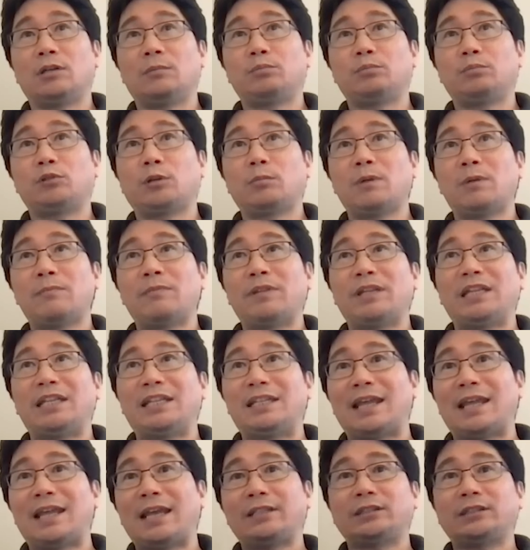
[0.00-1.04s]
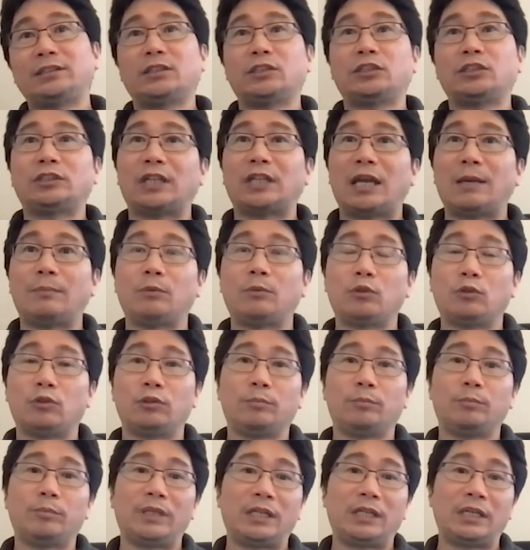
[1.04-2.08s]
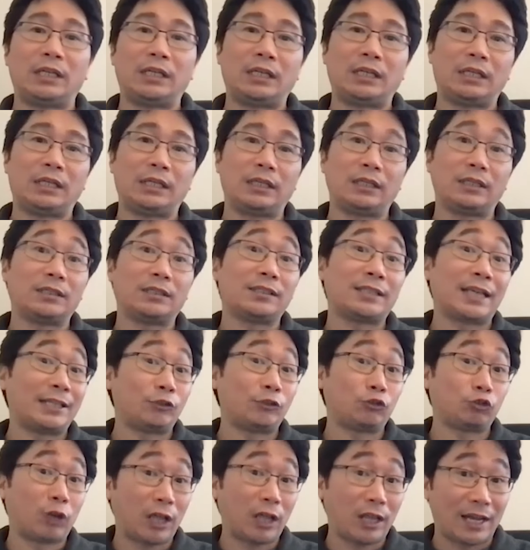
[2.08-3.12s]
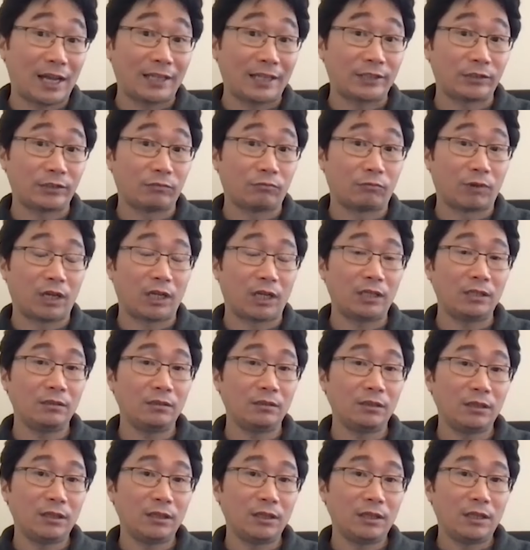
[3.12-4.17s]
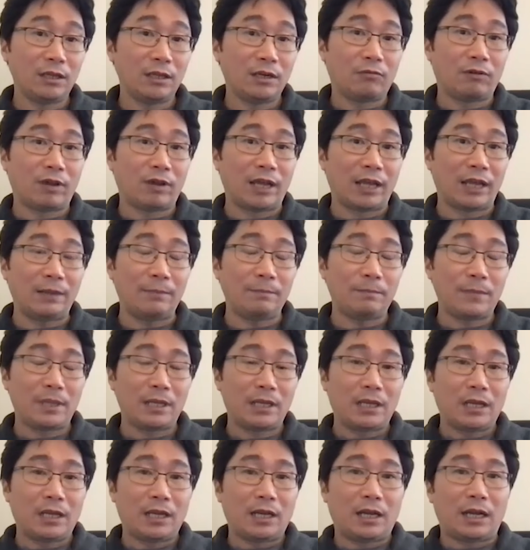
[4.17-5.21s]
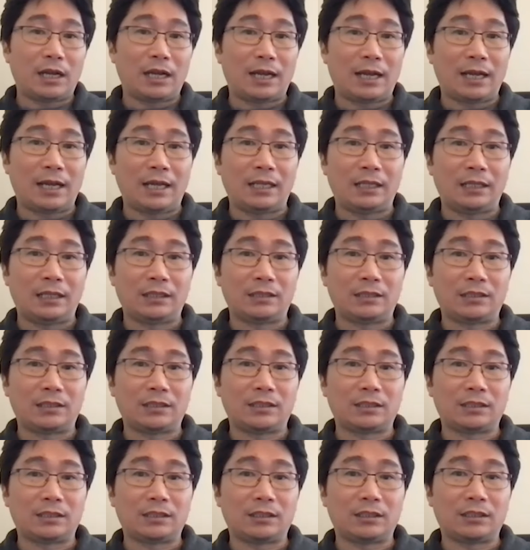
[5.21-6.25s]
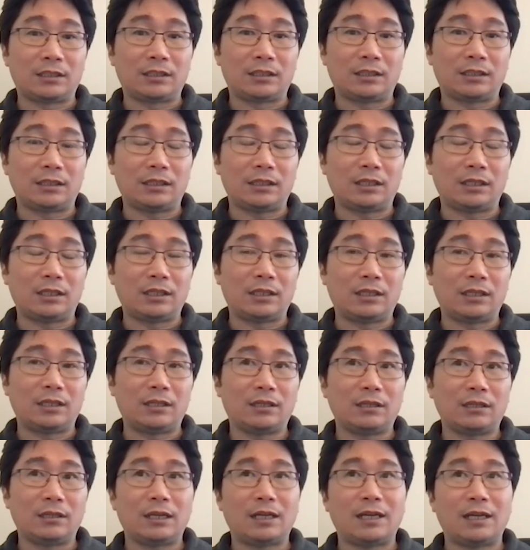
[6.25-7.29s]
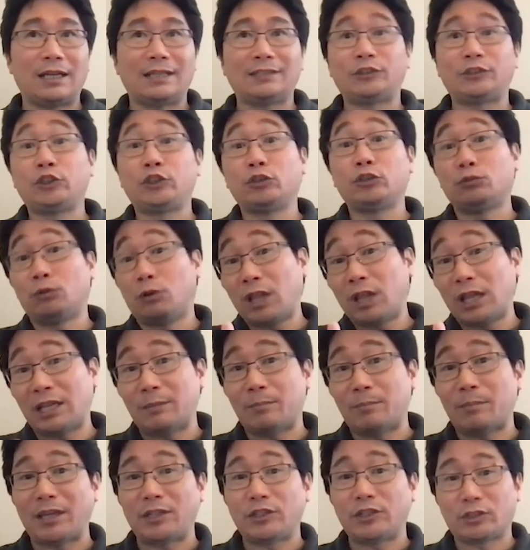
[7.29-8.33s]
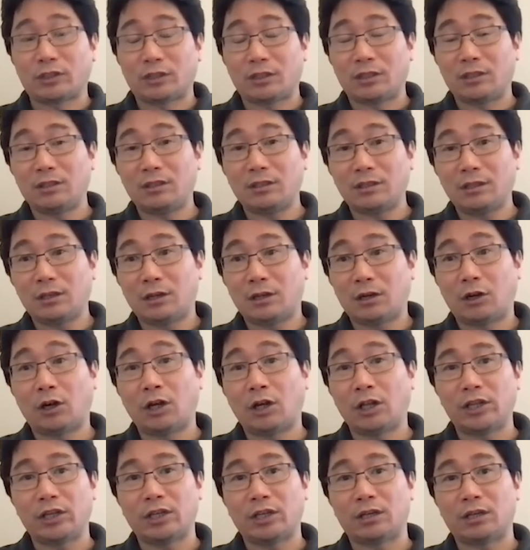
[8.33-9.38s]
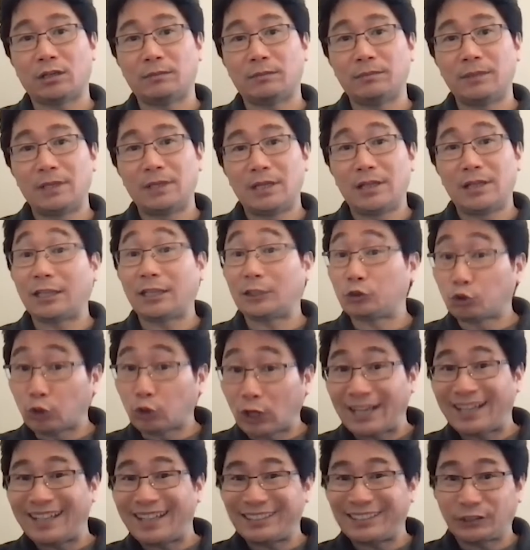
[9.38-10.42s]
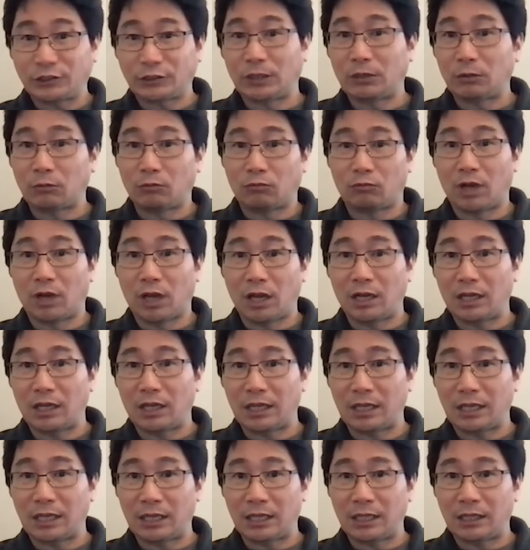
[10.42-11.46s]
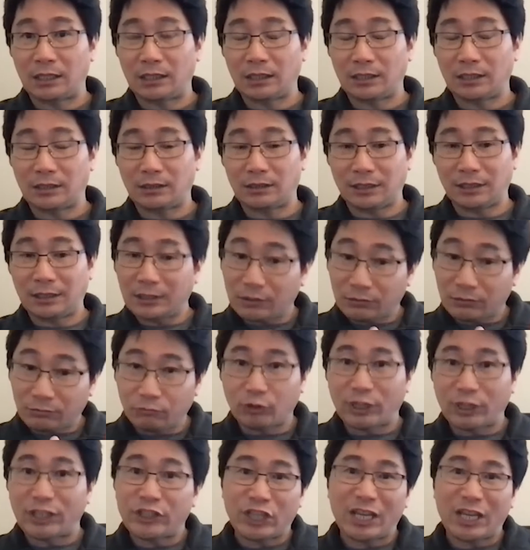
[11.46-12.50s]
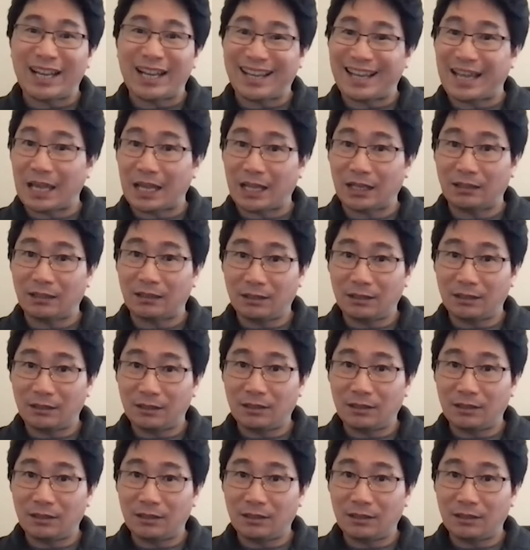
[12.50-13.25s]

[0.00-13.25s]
probably next step would be centralized RAN, right? And as you already mentioned earlier, the traditional one is rigid and